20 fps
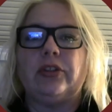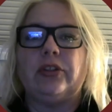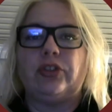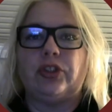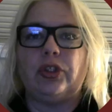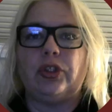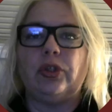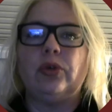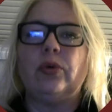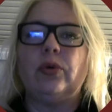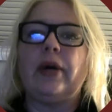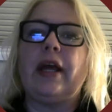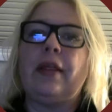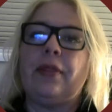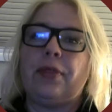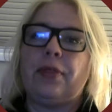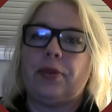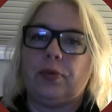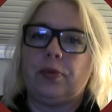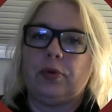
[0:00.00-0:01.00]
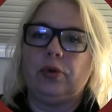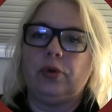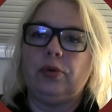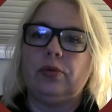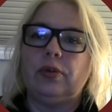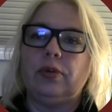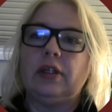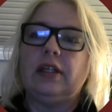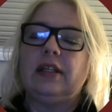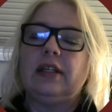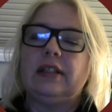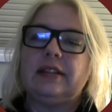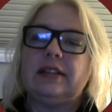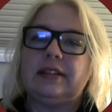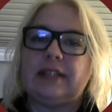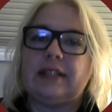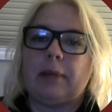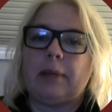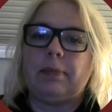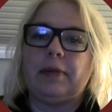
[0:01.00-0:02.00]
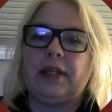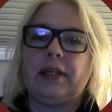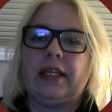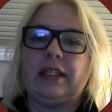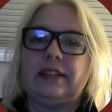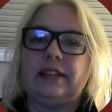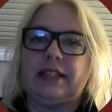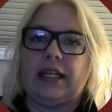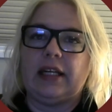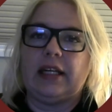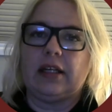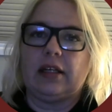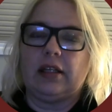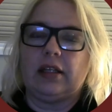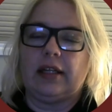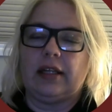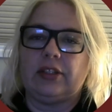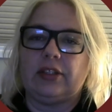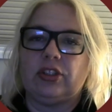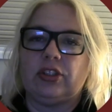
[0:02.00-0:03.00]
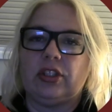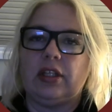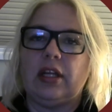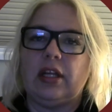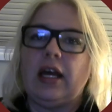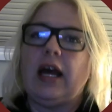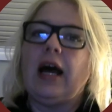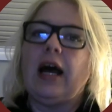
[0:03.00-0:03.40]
to and through sampling and data collection,